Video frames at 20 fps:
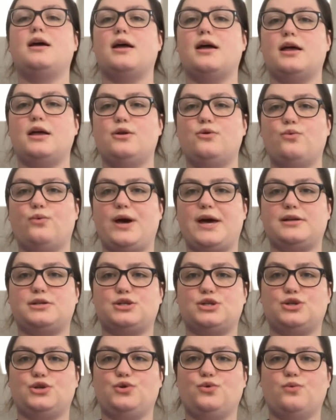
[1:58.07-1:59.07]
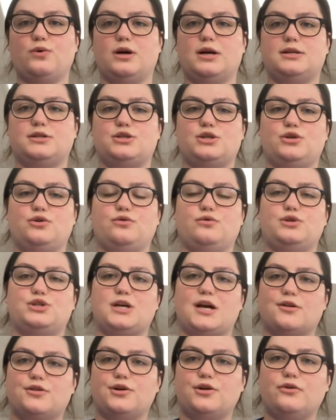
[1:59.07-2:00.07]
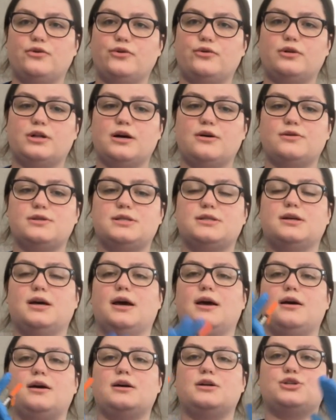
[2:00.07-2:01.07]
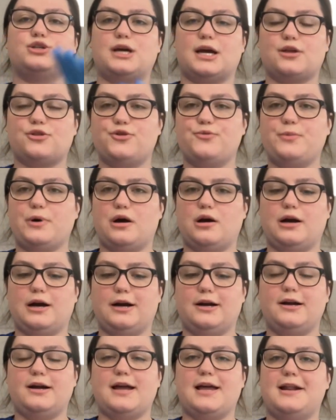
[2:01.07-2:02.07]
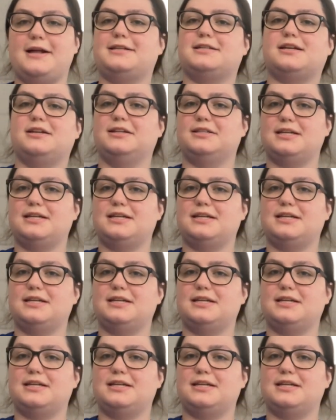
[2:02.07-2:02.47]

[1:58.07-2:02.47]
in which you want to check their glucose, check the MAR, and it's going to